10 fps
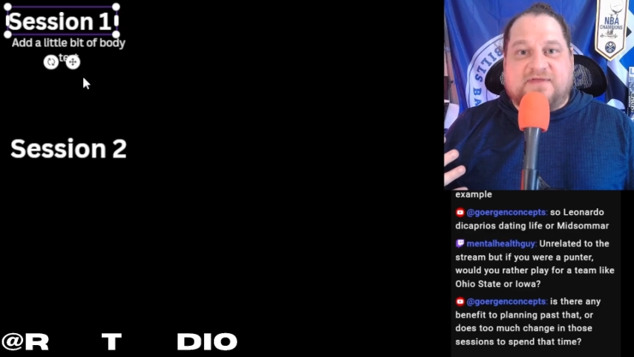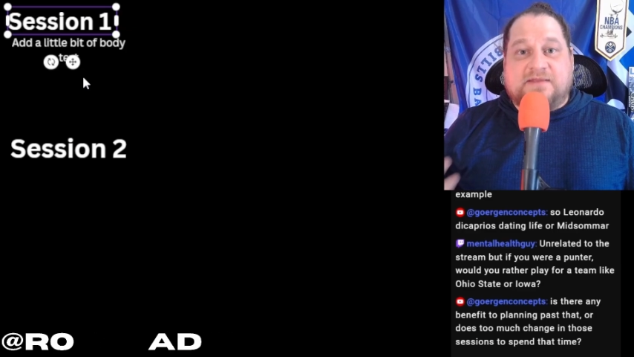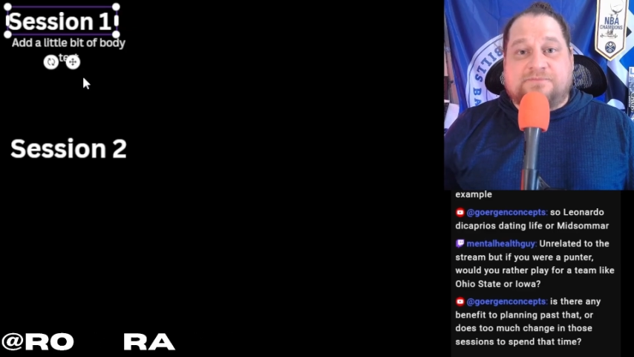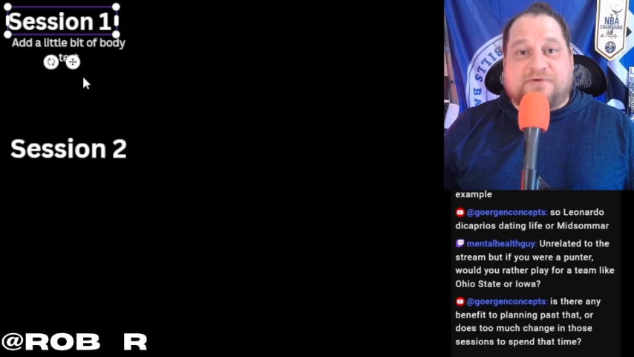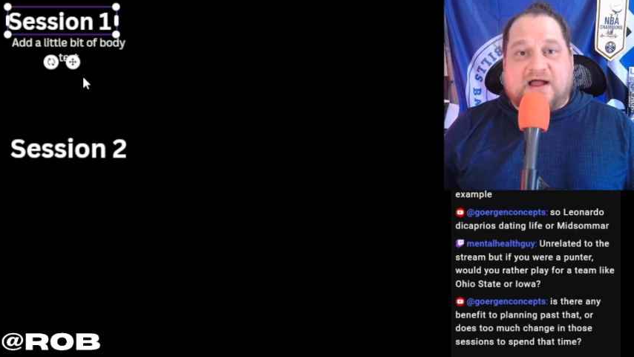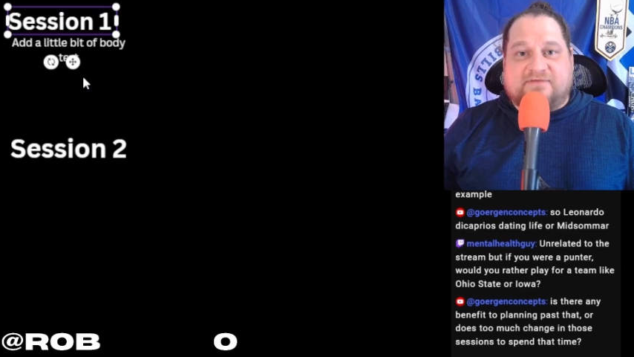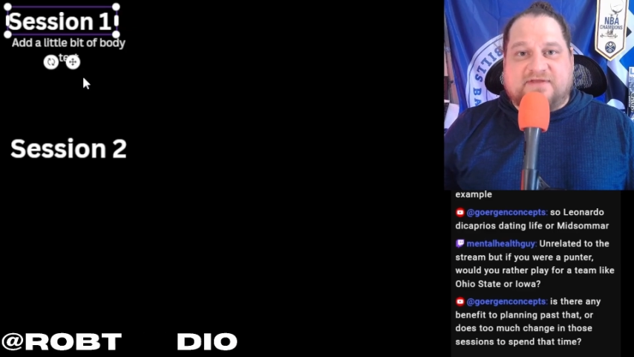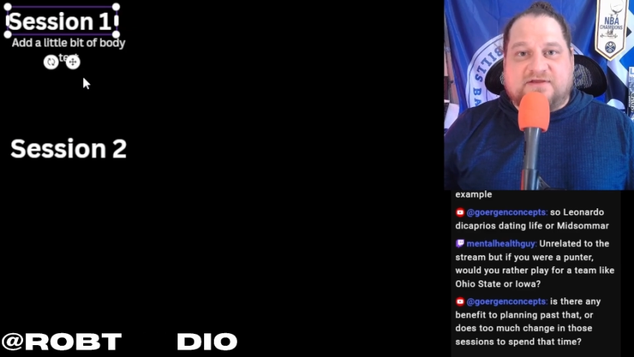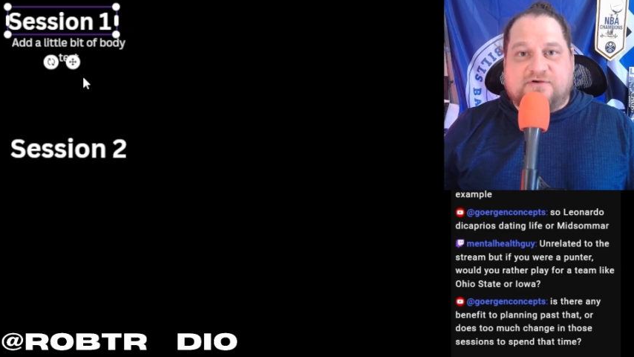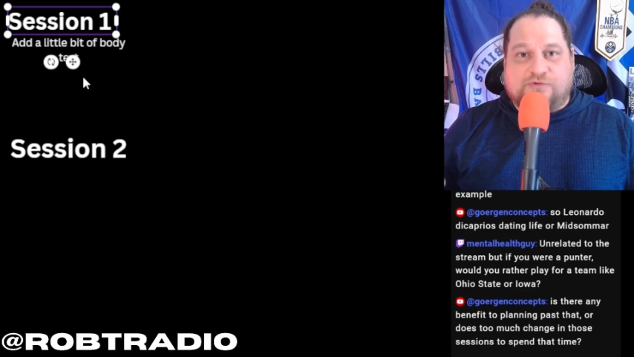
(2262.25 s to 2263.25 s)

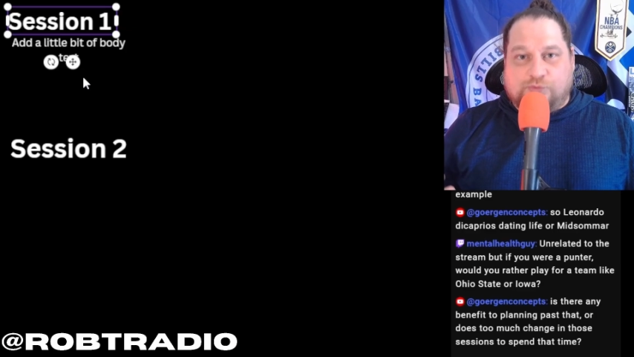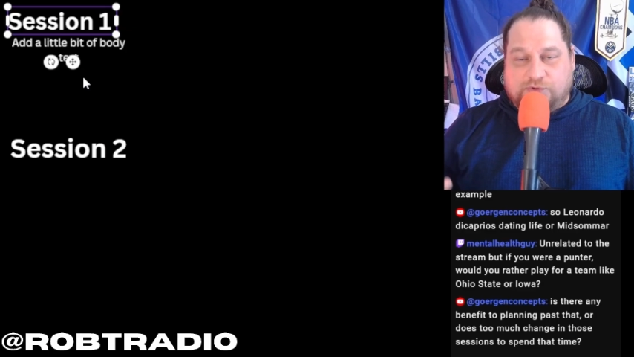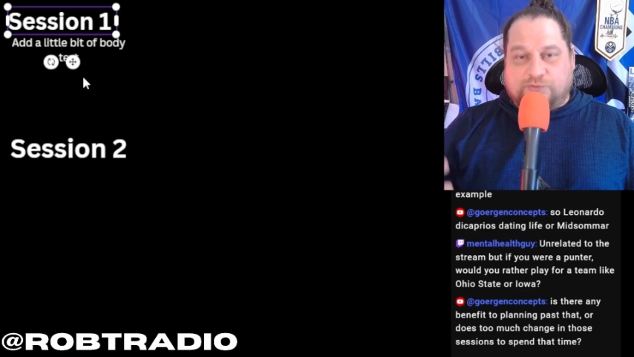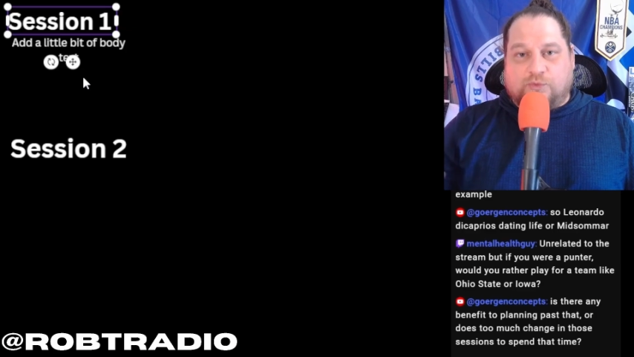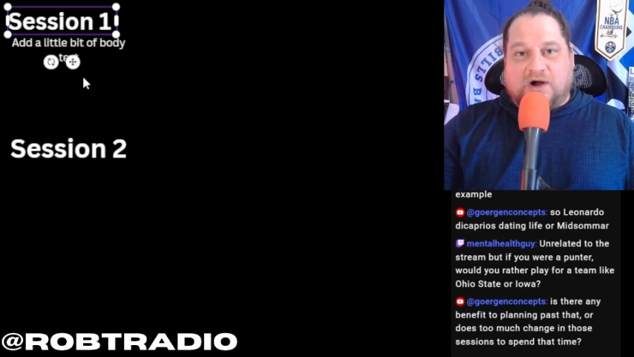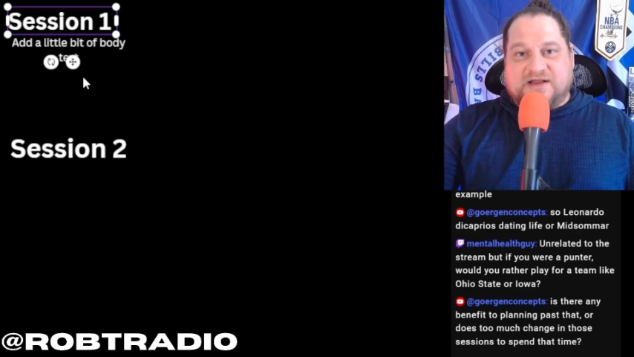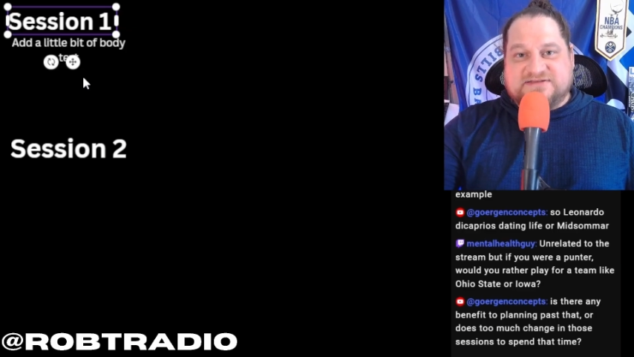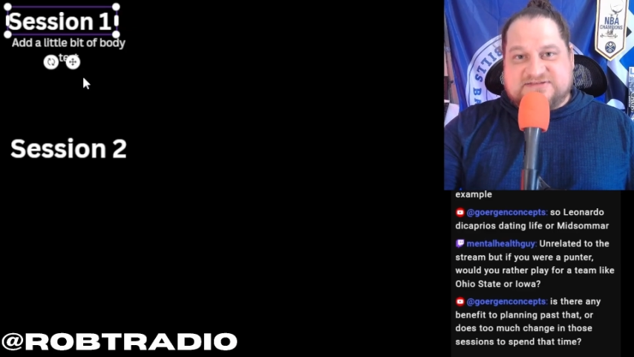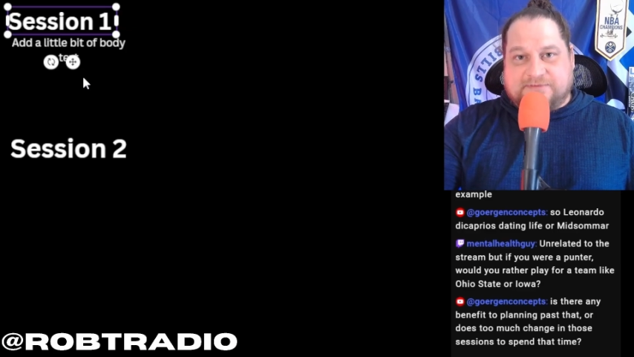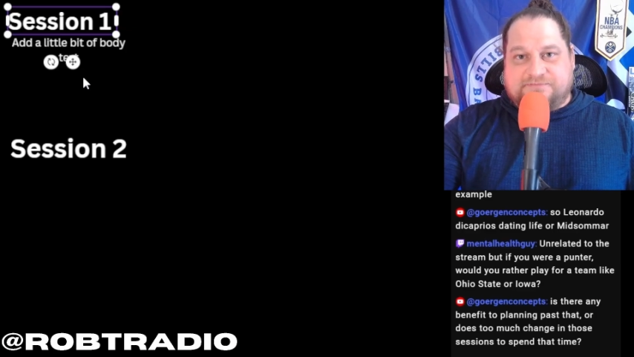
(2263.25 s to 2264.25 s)
improving who would want
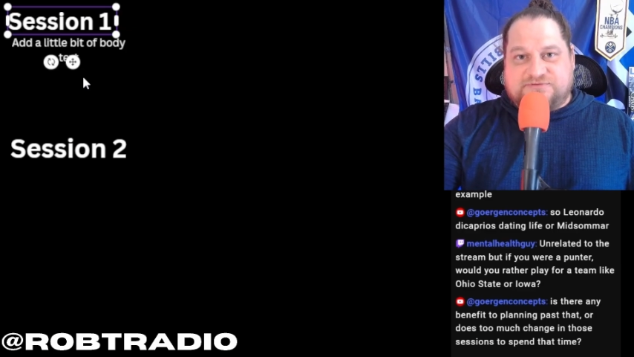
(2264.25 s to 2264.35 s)
to